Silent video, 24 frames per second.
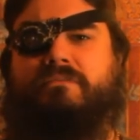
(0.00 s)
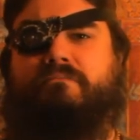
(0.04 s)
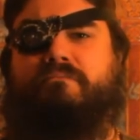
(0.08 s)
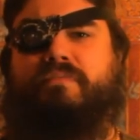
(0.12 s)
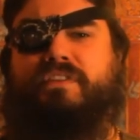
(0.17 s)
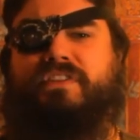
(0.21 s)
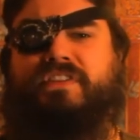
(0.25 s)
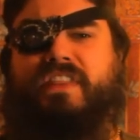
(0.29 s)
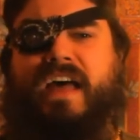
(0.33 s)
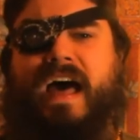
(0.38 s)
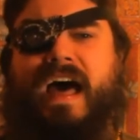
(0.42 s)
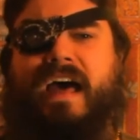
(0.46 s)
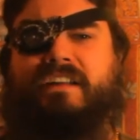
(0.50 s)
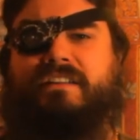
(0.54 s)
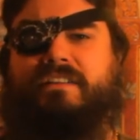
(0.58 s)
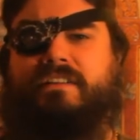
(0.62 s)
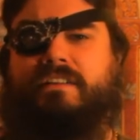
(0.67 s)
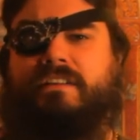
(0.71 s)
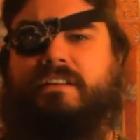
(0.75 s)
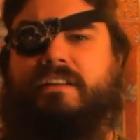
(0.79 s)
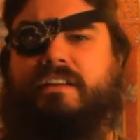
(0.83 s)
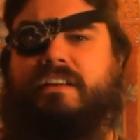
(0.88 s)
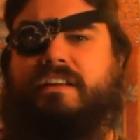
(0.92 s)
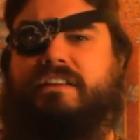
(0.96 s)
but that
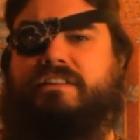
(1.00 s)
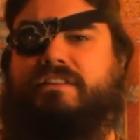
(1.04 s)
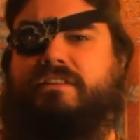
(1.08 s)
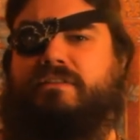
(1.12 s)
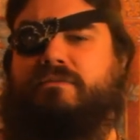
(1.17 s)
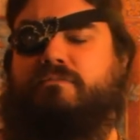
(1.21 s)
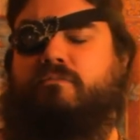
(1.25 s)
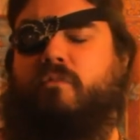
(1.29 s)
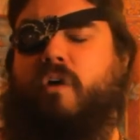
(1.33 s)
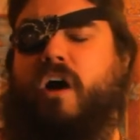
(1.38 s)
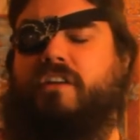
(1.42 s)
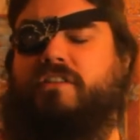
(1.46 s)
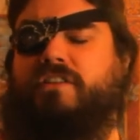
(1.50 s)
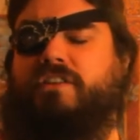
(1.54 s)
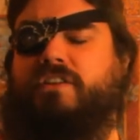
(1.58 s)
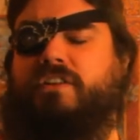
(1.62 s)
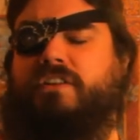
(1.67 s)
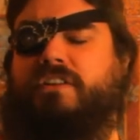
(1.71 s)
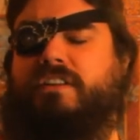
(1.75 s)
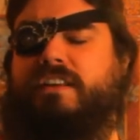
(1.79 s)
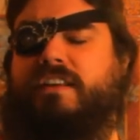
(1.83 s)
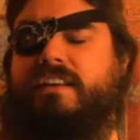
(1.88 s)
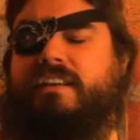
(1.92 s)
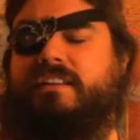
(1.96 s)
is what
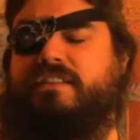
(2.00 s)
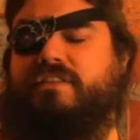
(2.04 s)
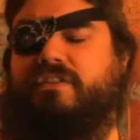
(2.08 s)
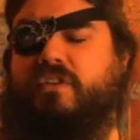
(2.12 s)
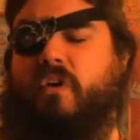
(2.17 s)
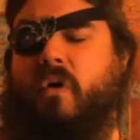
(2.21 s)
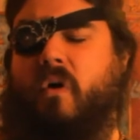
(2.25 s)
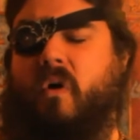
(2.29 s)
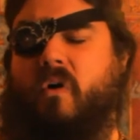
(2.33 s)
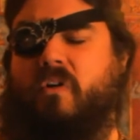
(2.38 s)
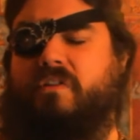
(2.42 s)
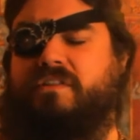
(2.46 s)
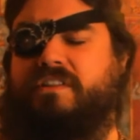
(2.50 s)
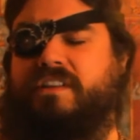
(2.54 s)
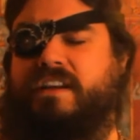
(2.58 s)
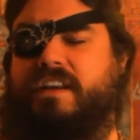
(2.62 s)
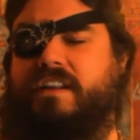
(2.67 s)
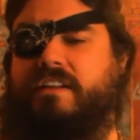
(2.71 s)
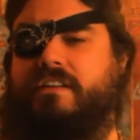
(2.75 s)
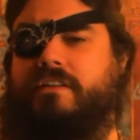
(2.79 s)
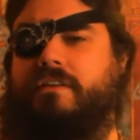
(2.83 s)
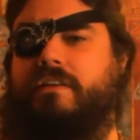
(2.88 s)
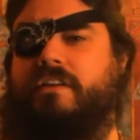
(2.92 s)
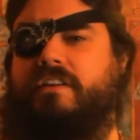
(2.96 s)
is
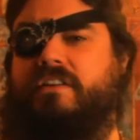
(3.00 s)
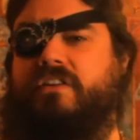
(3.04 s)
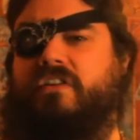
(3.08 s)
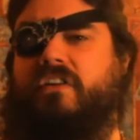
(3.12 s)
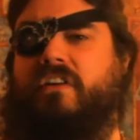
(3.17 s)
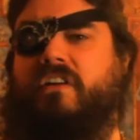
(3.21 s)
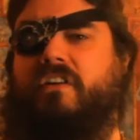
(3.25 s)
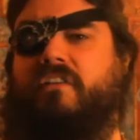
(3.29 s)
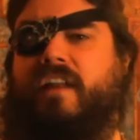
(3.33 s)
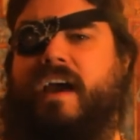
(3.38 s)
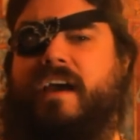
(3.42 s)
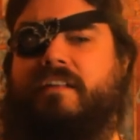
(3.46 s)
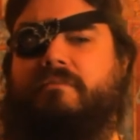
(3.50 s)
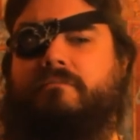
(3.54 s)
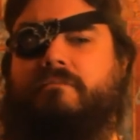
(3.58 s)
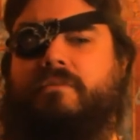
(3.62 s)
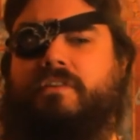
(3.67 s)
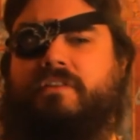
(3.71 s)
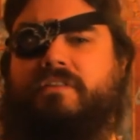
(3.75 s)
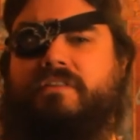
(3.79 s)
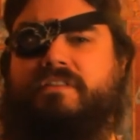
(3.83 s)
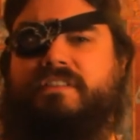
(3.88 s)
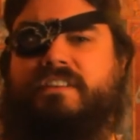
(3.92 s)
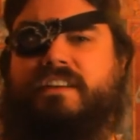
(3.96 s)
causing your
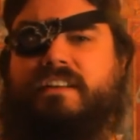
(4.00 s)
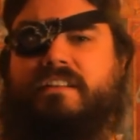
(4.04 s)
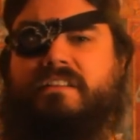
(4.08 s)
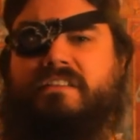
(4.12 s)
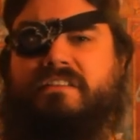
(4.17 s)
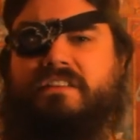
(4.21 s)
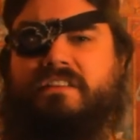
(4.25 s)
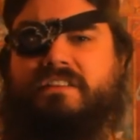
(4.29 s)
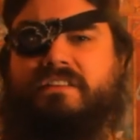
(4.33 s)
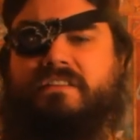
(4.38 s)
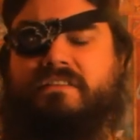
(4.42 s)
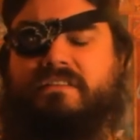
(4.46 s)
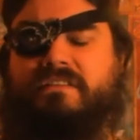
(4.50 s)
grandmother's illness.